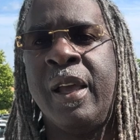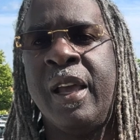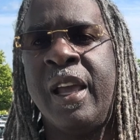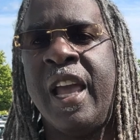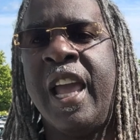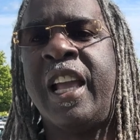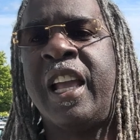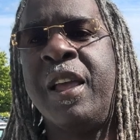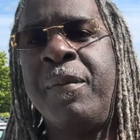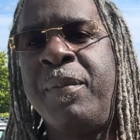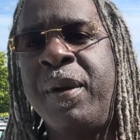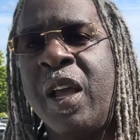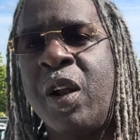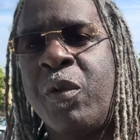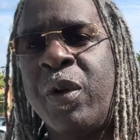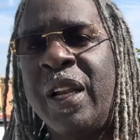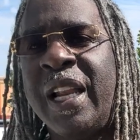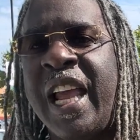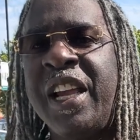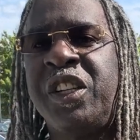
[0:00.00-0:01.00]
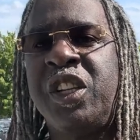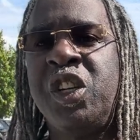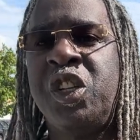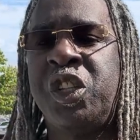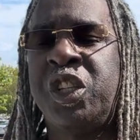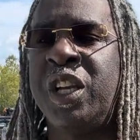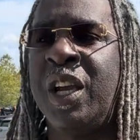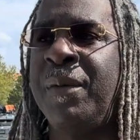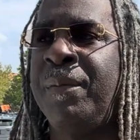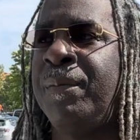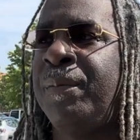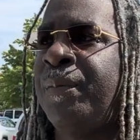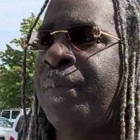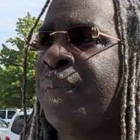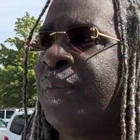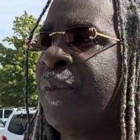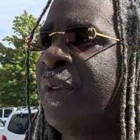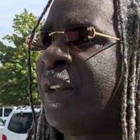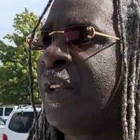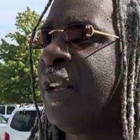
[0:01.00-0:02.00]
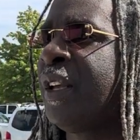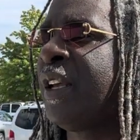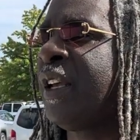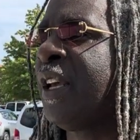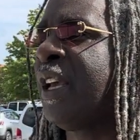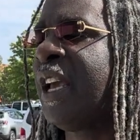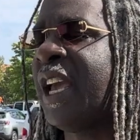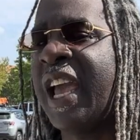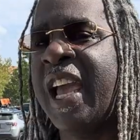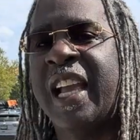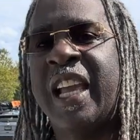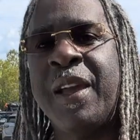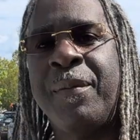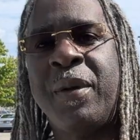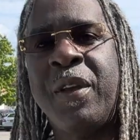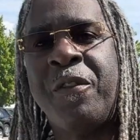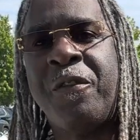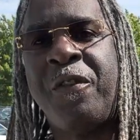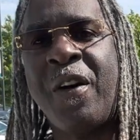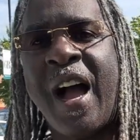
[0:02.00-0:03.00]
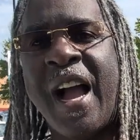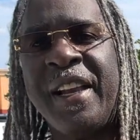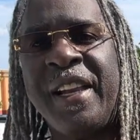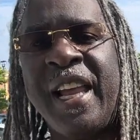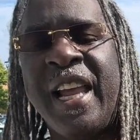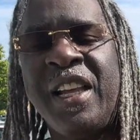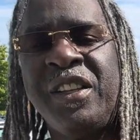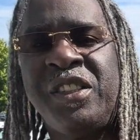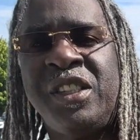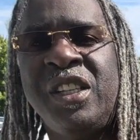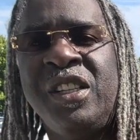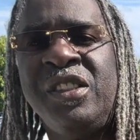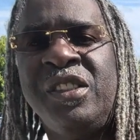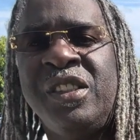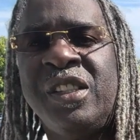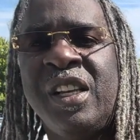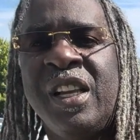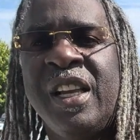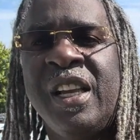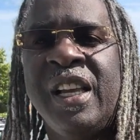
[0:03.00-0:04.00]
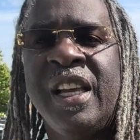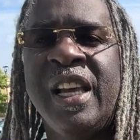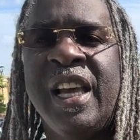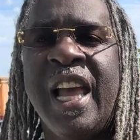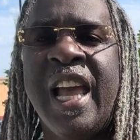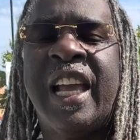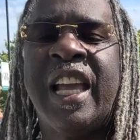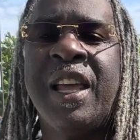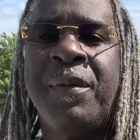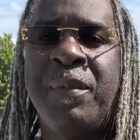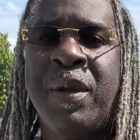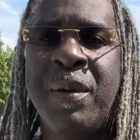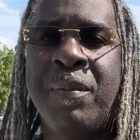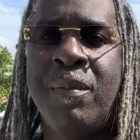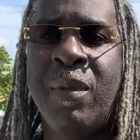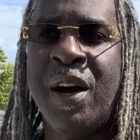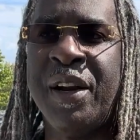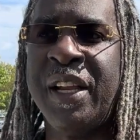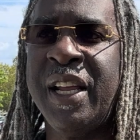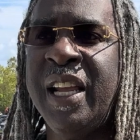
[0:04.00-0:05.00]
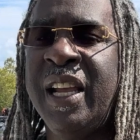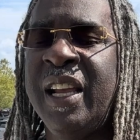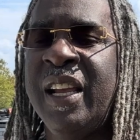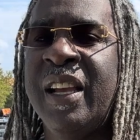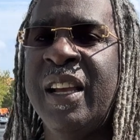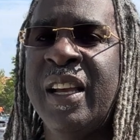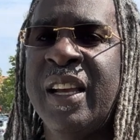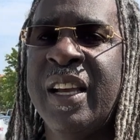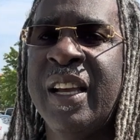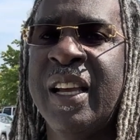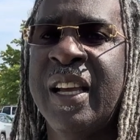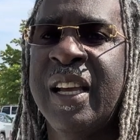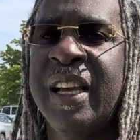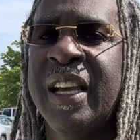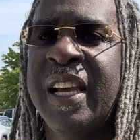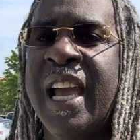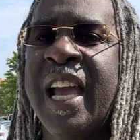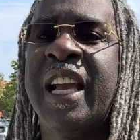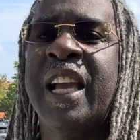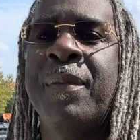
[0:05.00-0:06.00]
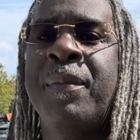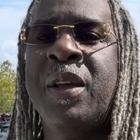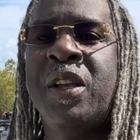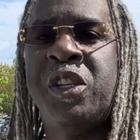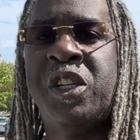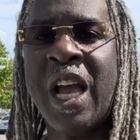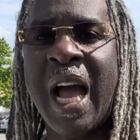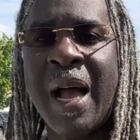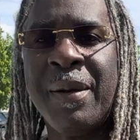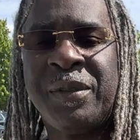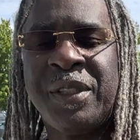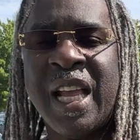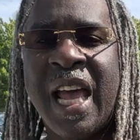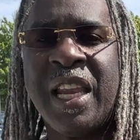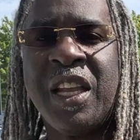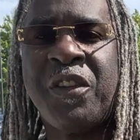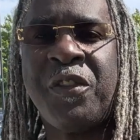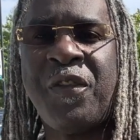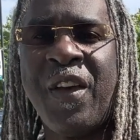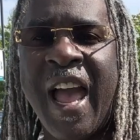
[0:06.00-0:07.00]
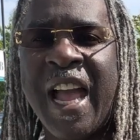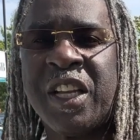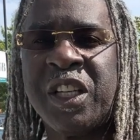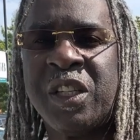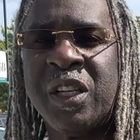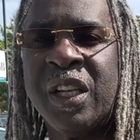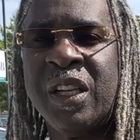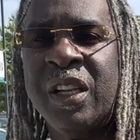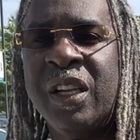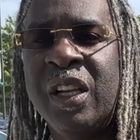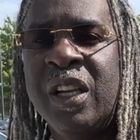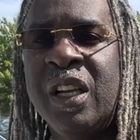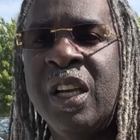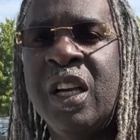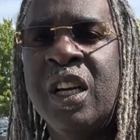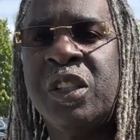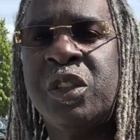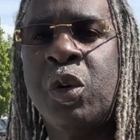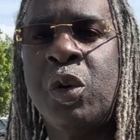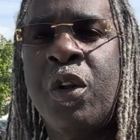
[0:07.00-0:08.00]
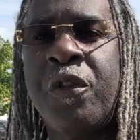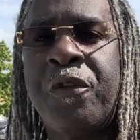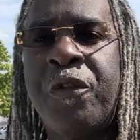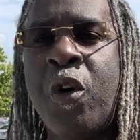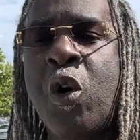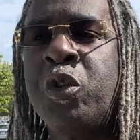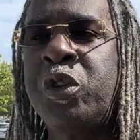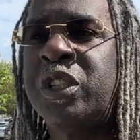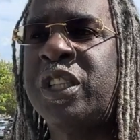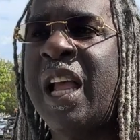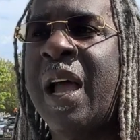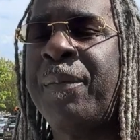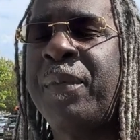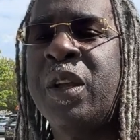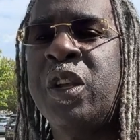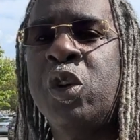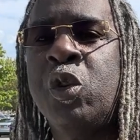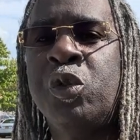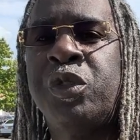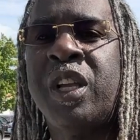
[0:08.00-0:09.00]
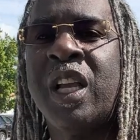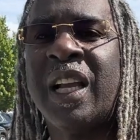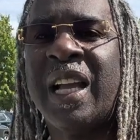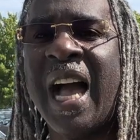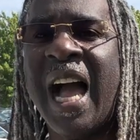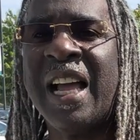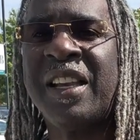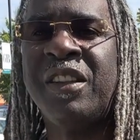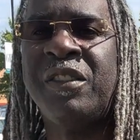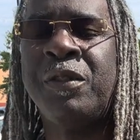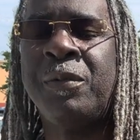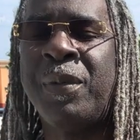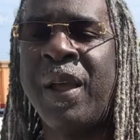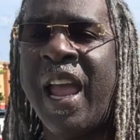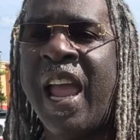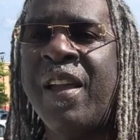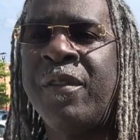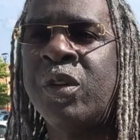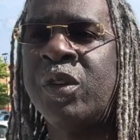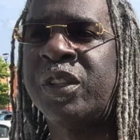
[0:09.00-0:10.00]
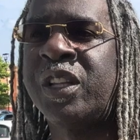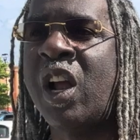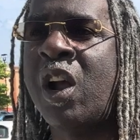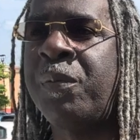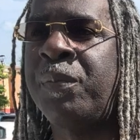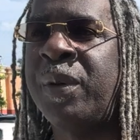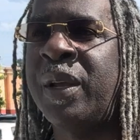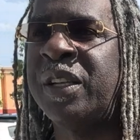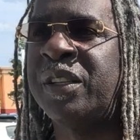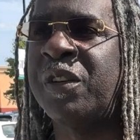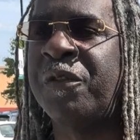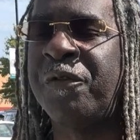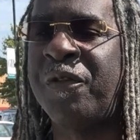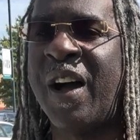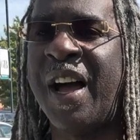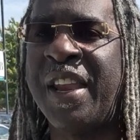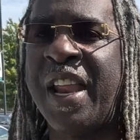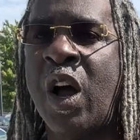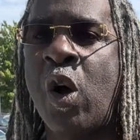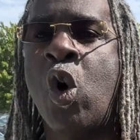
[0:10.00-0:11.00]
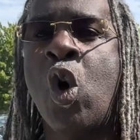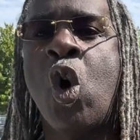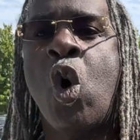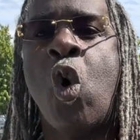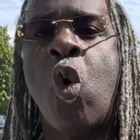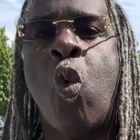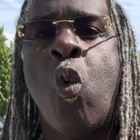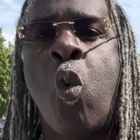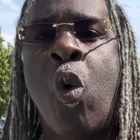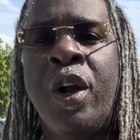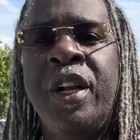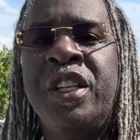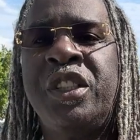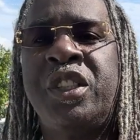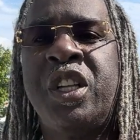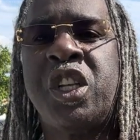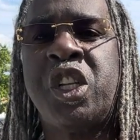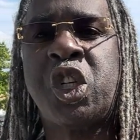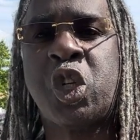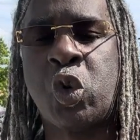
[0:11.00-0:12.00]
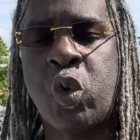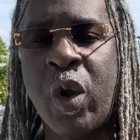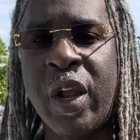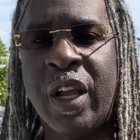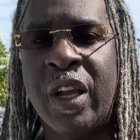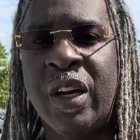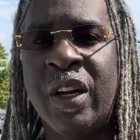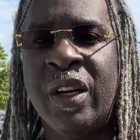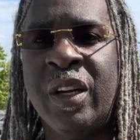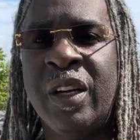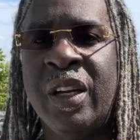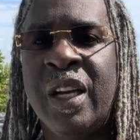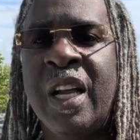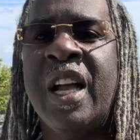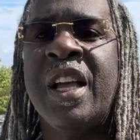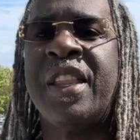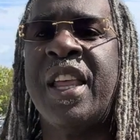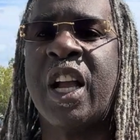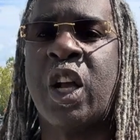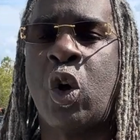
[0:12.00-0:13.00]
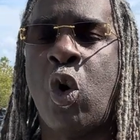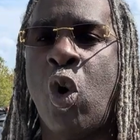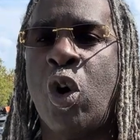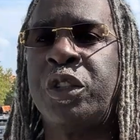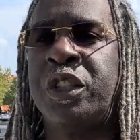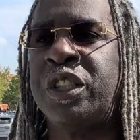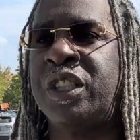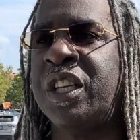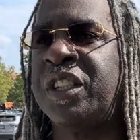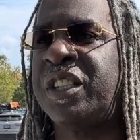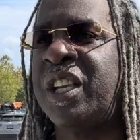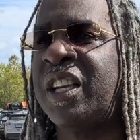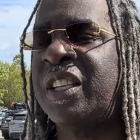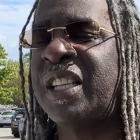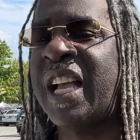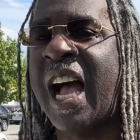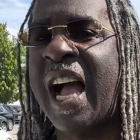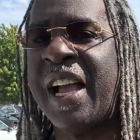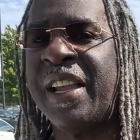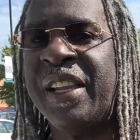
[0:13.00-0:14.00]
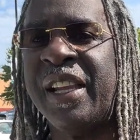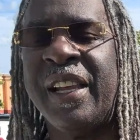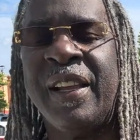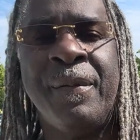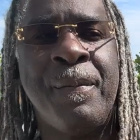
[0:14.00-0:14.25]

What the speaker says: It can be a relationship, it could be finances, it could be money, it could be job satisfaction. So the first step in using cognitive behavior therapy is to find out what is the trigger that causes this anxiety.